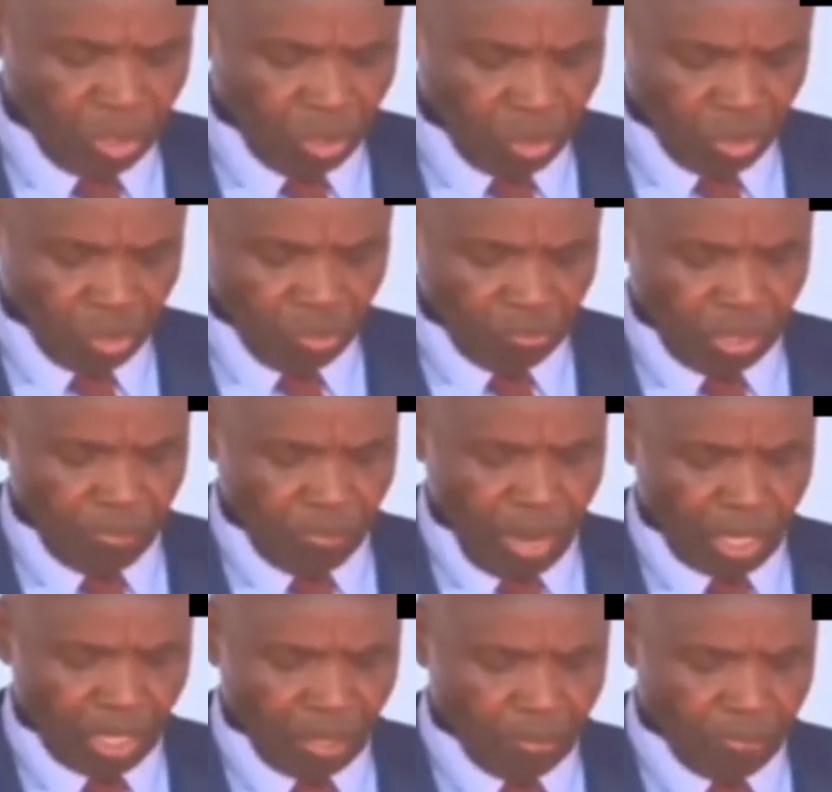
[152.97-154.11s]
conclusion of the
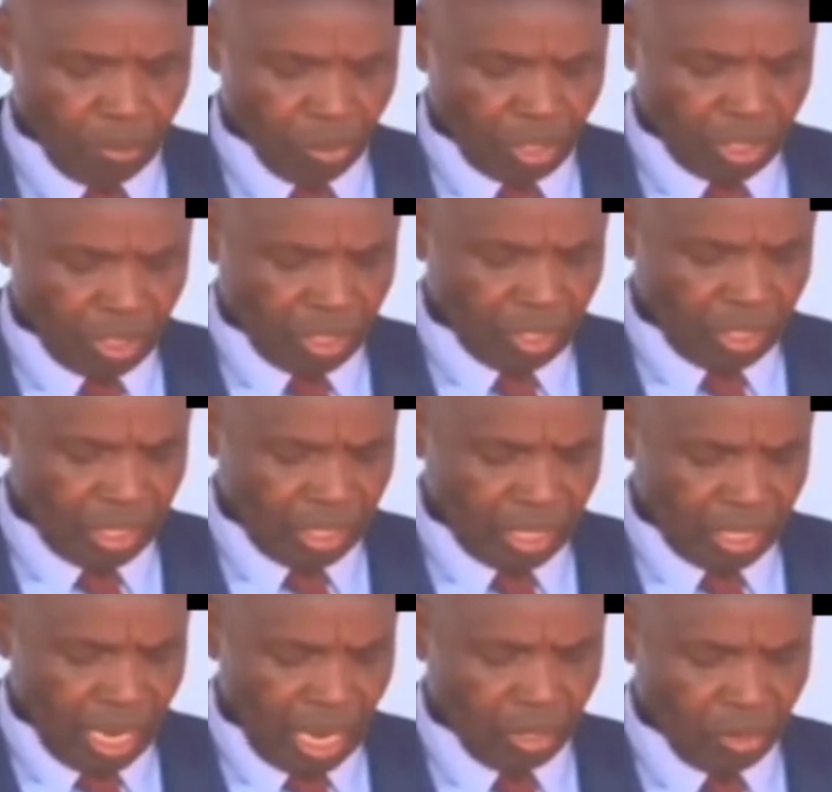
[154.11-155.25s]
marking process is
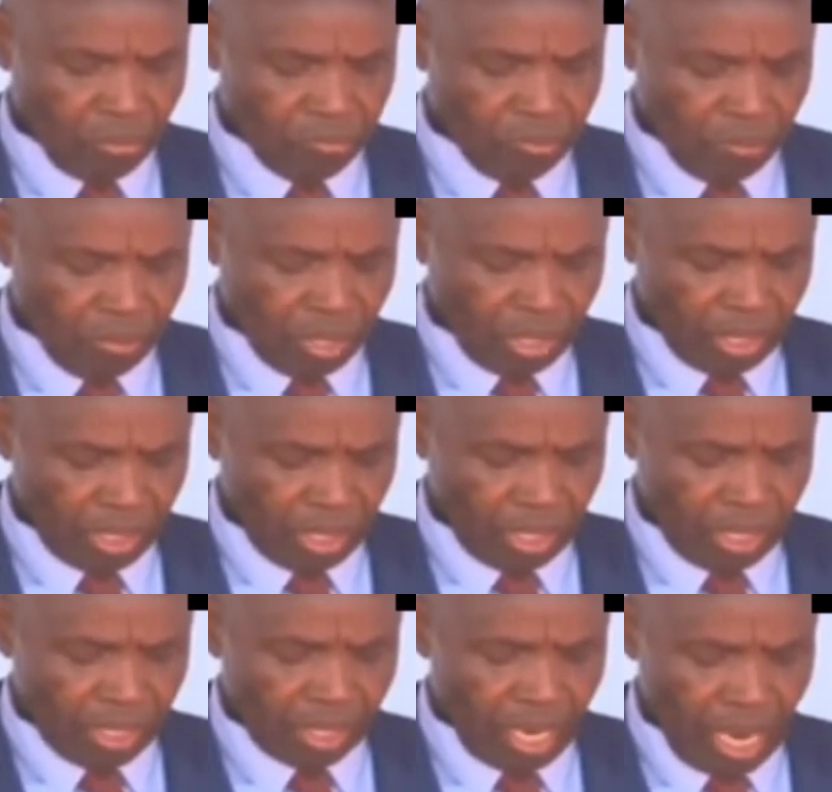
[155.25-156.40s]
indeed a confirmation that
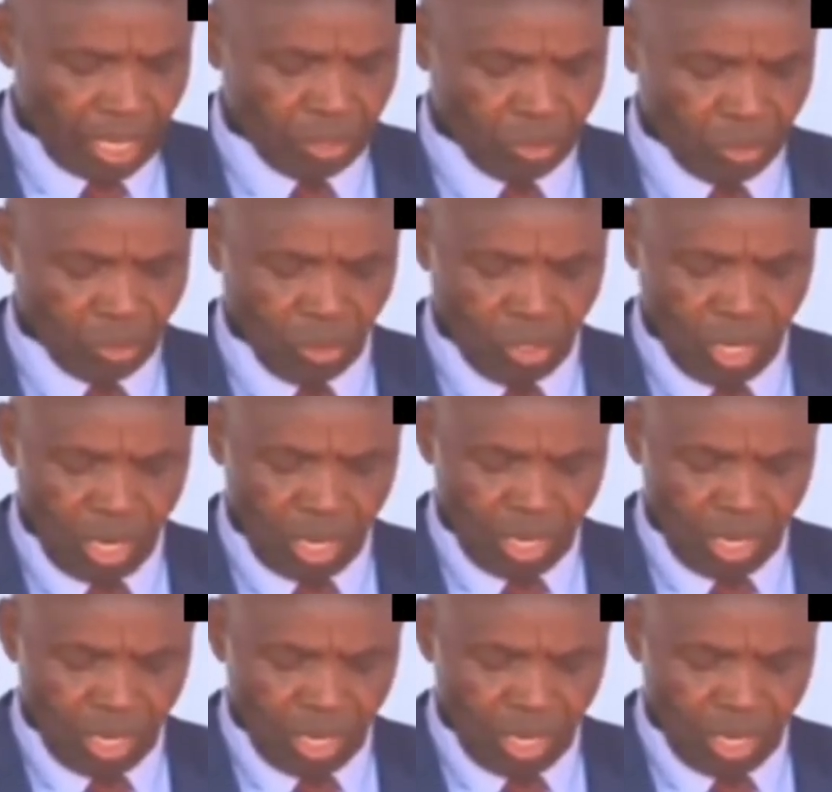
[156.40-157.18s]
the Council